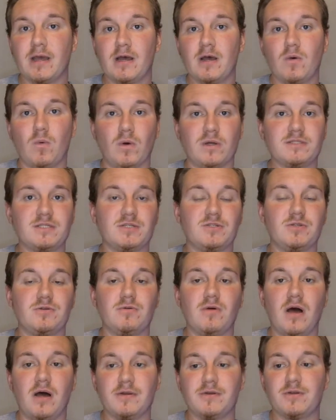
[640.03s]
want to
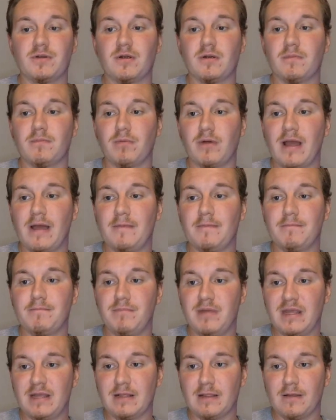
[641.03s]
do under Brett
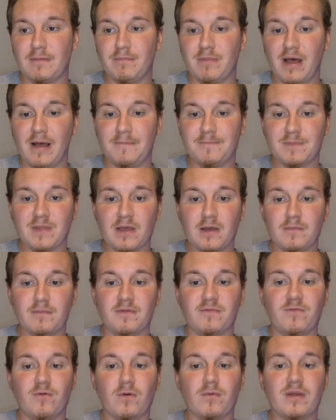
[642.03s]
Bielema?
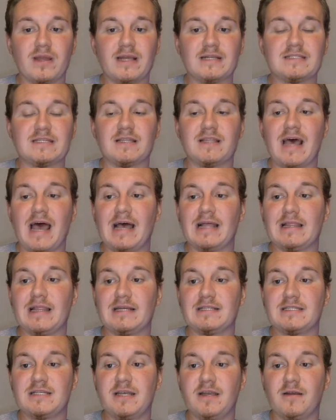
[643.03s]
Before we get to that,
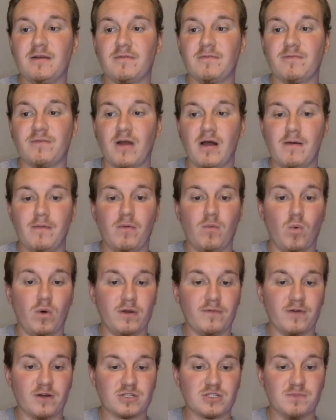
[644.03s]
let's hear from one
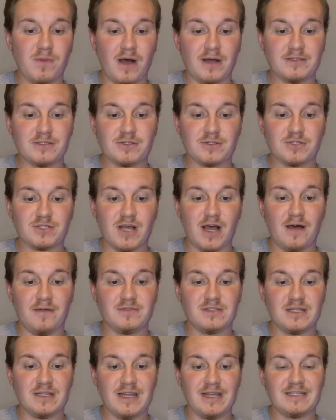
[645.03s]
of our sponsors of
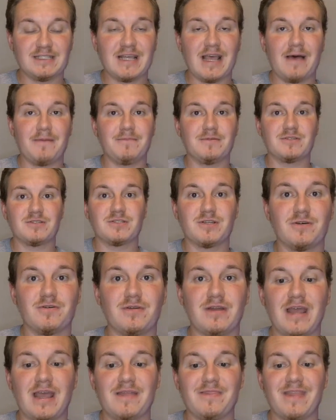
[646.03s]
today's
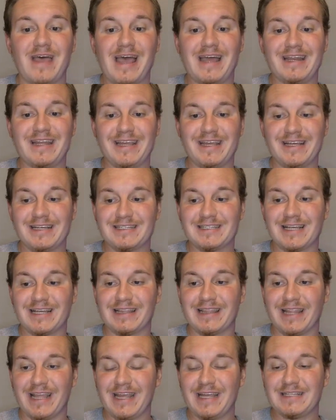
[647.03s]
episode, and that is
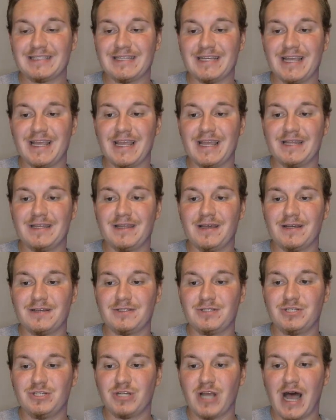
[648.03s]

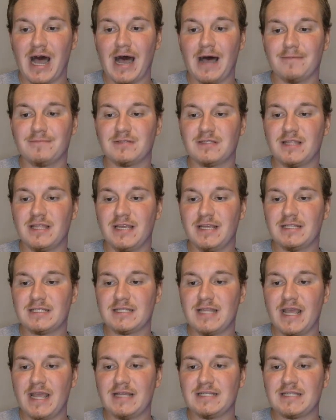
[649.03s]
LinkedIn Jobs. These
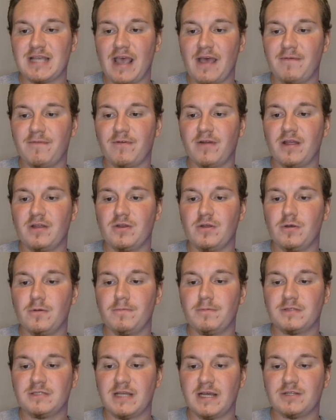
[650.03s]
days, every new
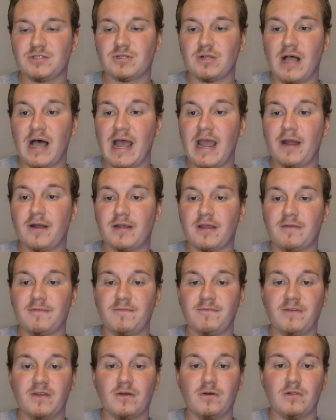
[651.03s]
potential hire can
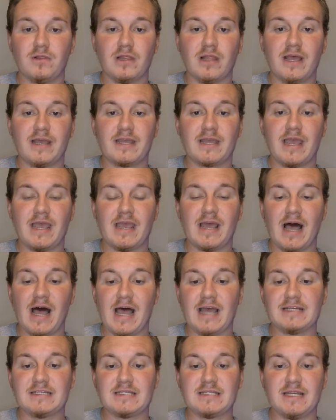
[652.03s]
feel like a
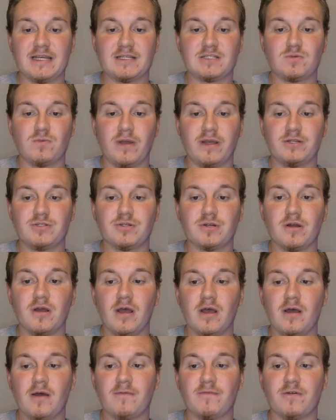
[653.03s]
high-stakes wager
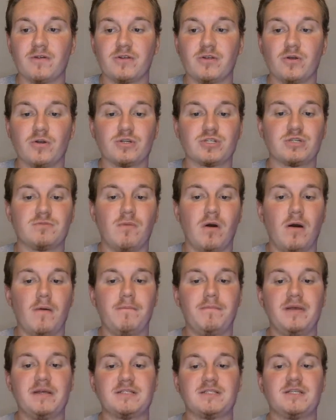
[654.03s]
for your
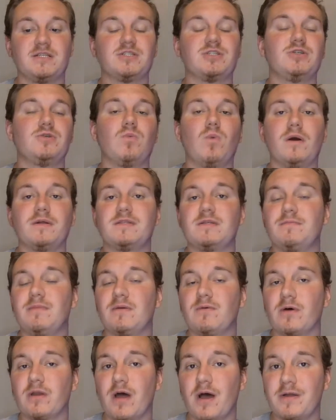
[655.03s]
small business. You want to be
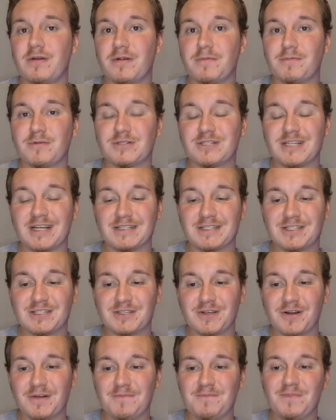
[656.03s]
100%
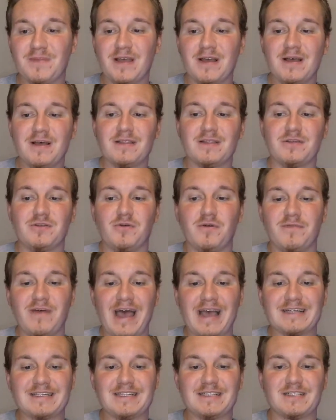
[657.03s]
certain that you have
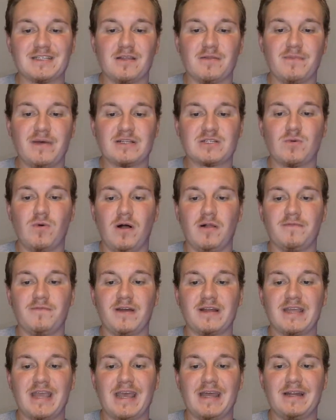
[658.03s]
access to the best
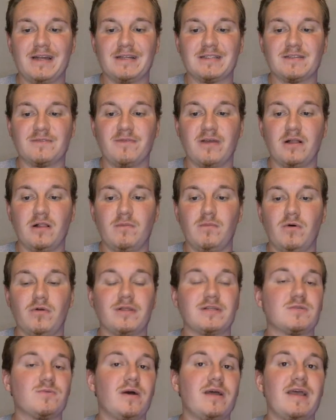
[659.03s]
qualified candidates available.
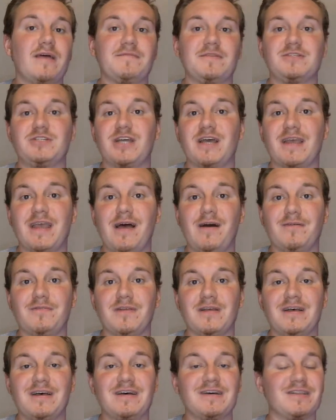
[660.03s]
That's why you have to check out
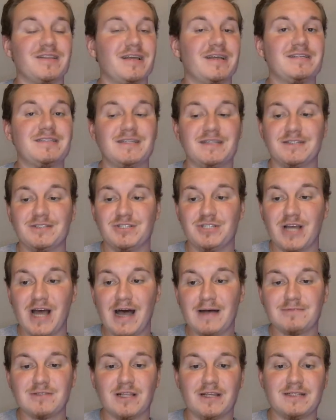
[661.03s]
LinkedIn
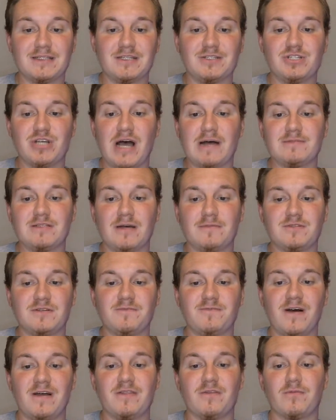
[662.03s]
Jobs. LinkedIn Jobs helps
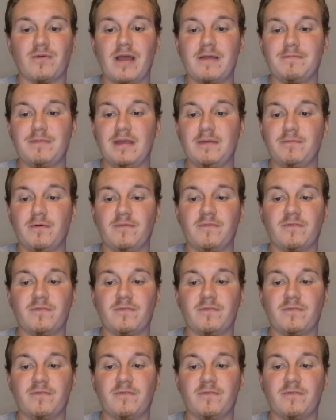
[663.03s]
you find the right people